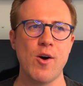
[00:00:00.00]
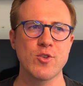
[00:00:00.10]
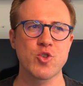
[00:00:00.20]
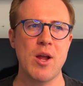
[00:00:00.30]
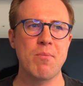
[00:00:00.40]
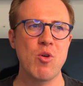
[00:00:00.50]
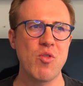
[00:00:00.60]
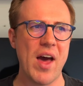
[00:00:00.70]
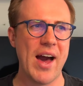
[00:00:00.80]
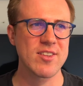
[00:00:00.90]
of attribute
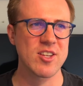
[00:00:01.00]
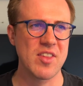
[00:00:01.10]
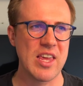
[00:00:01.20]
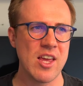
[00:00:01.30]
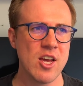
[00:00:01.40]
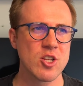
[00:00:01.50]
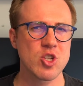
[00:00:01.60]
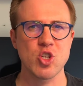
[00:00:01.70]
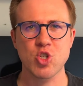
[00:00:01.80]
that to the